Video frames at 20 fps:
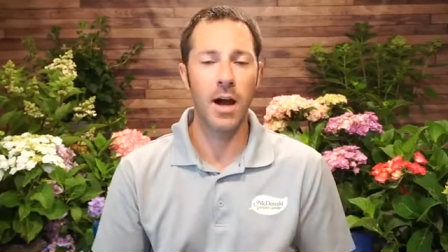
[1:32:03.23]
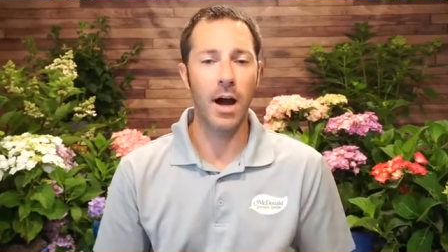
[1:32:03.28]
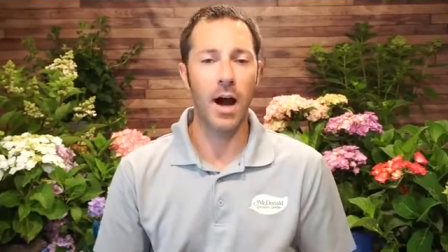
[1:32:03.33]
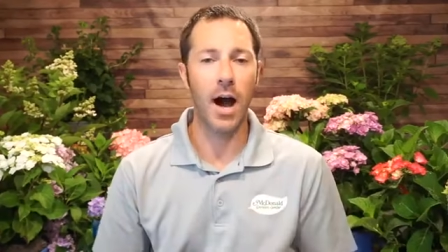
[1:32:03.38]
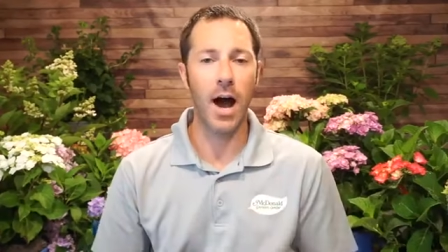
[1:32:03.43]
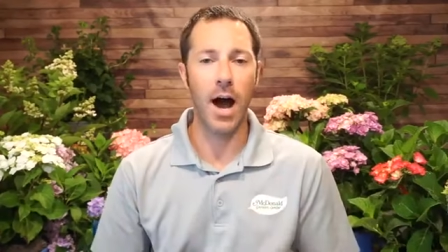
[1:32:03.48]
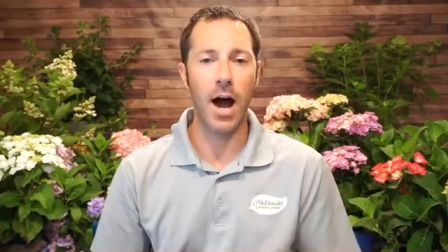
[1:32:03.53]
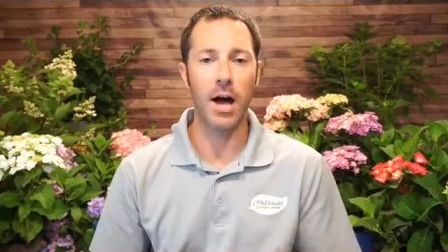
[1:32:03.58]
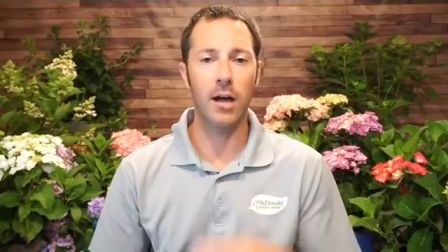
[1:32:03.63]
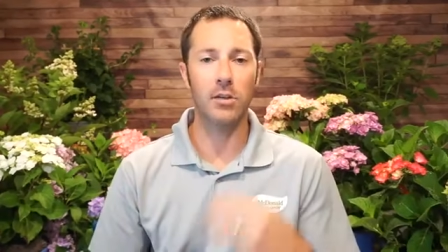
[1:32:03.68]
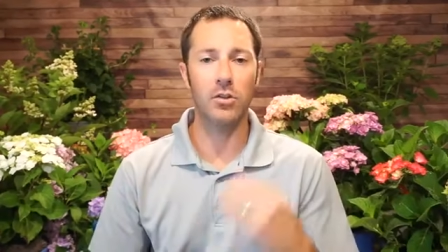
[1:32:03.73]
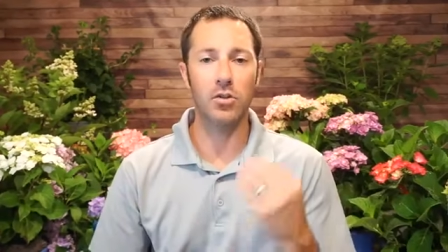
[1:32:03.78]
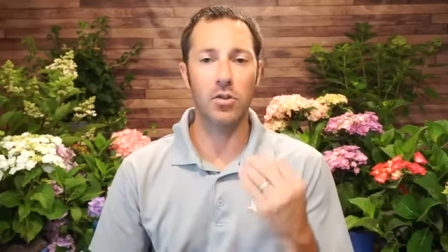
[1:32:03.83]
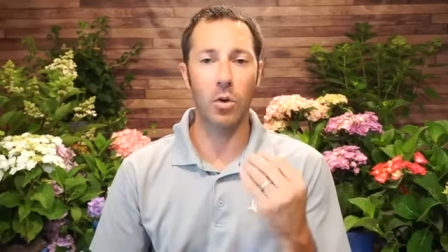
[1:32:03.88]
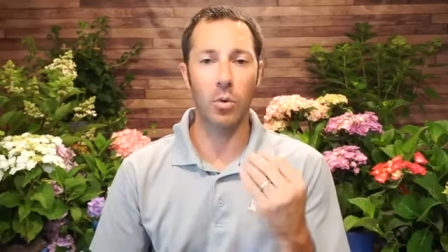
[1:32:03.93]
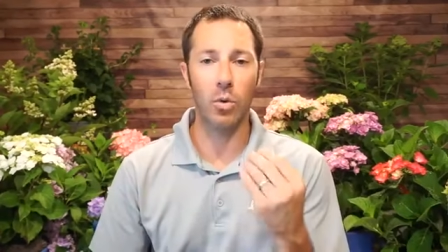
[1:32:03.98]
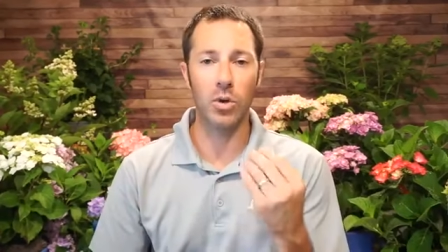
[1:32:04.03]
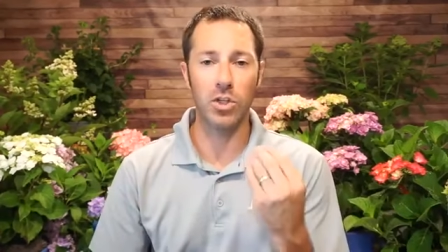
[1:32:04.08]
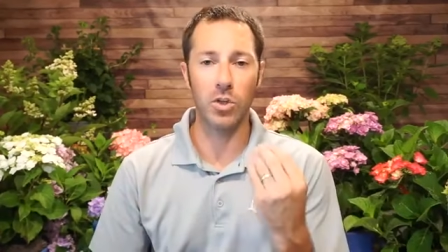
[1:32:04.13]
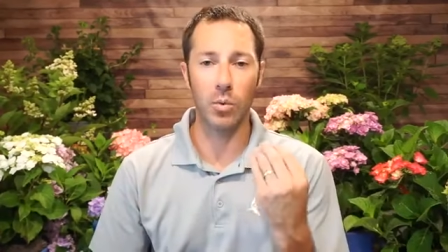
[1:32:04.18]
Uh,
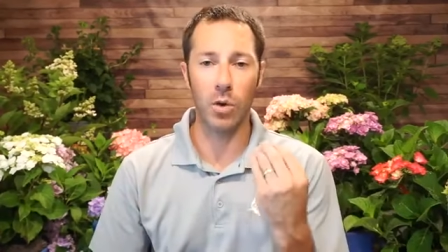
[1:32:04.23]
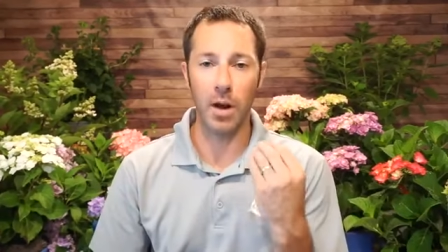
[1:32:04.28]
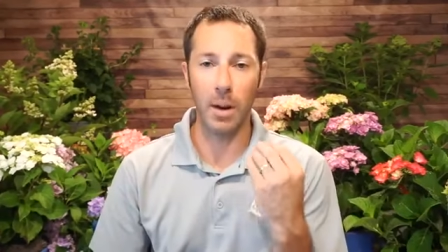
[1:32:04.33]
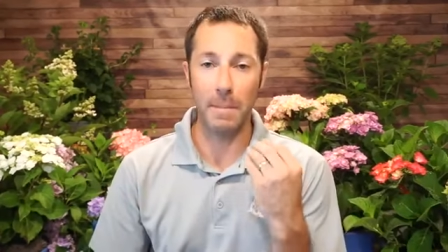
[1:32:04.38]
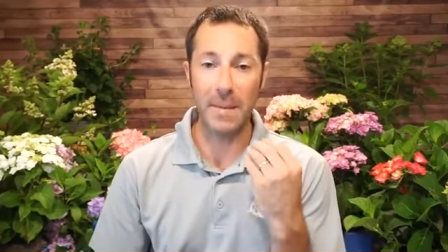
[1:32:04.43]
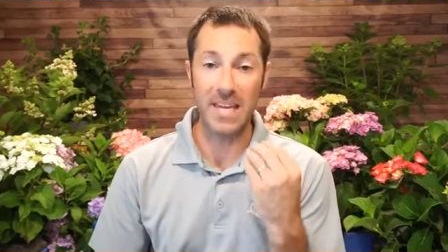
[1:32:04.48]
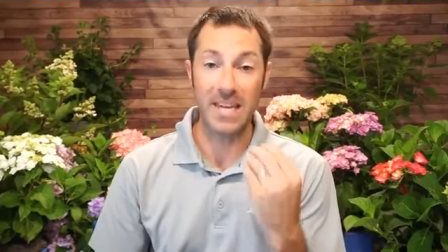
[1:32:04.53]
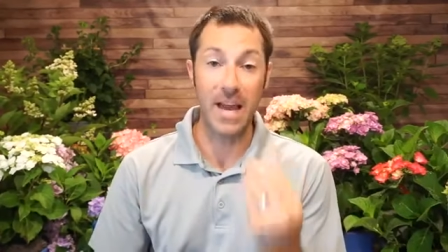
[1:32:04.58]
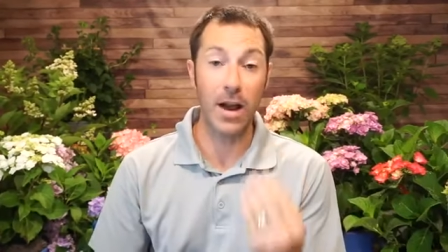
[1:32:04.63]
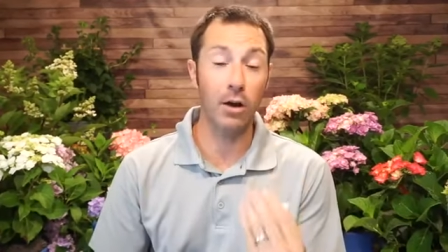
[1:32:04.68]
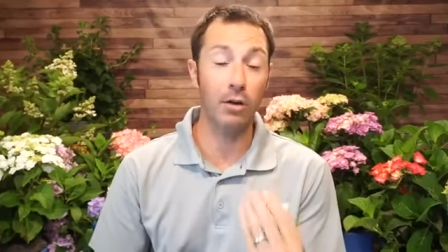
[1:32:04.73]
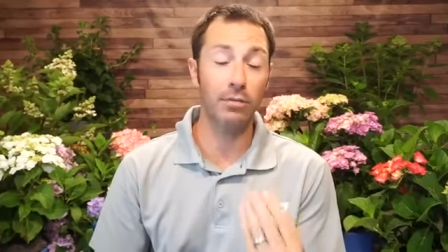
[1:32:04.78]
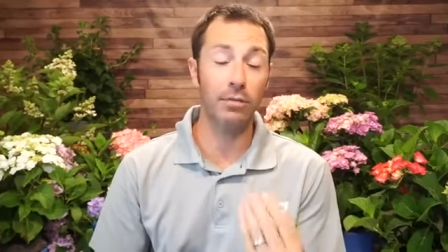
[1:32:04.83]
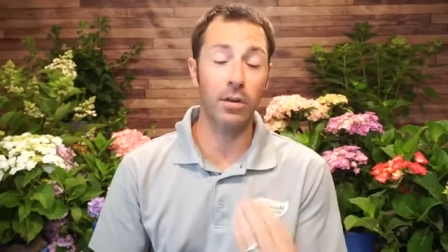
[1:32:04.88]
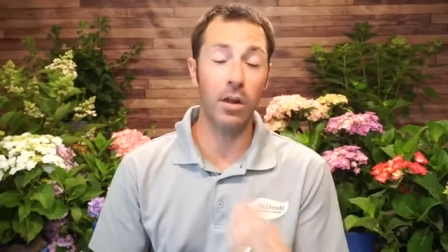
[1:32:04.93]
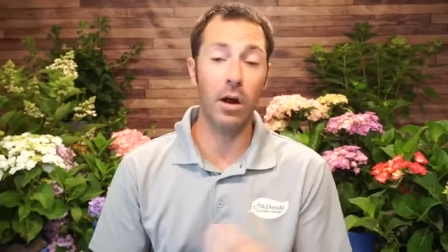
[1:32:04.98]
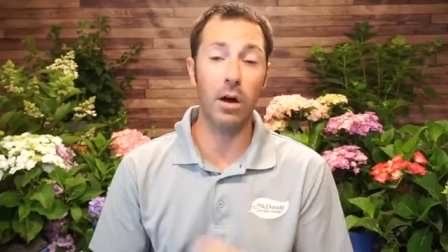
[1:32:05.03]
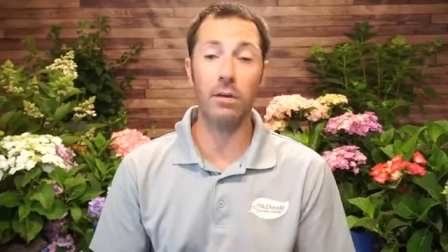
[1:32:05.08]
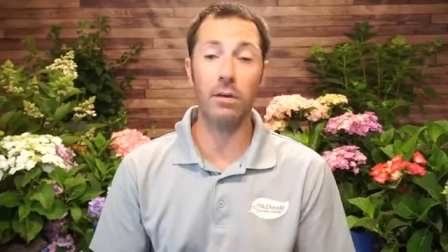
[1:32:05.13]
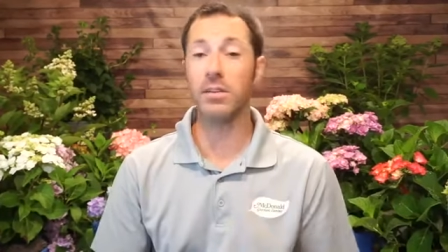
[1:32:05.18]
so what you want to be
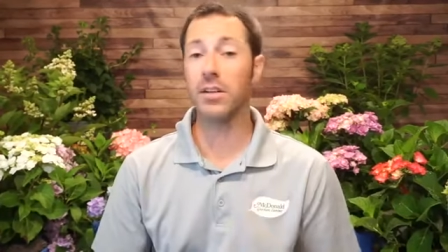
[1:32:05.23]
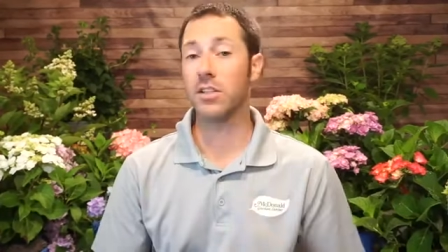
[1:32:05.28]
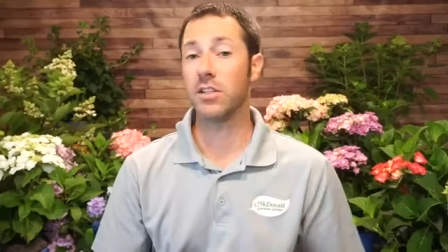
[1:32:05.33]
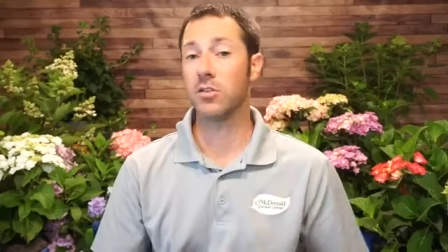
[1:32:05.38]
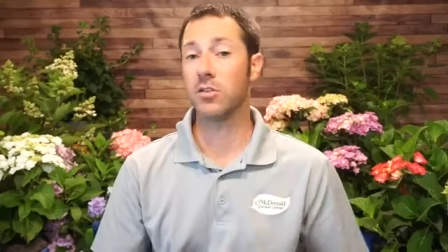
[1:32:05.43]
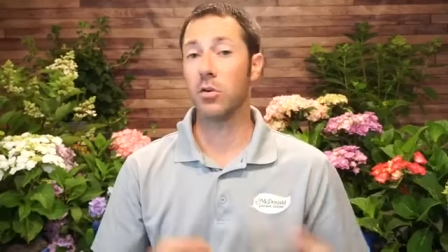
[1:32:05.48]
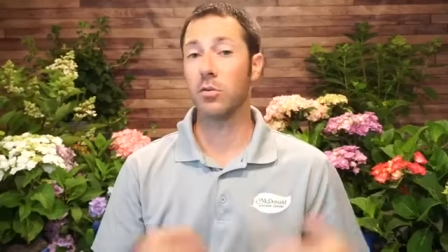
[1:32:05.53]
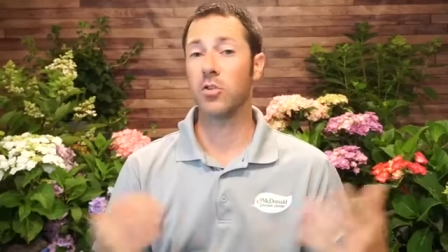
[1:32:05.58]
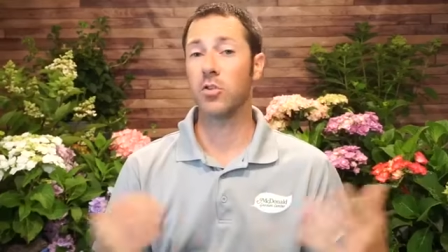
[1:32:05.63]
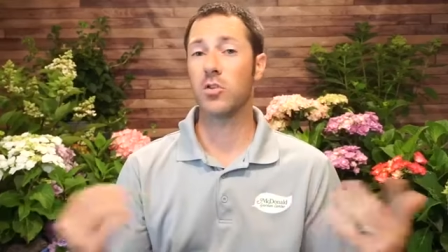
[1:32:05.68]
careful of is don't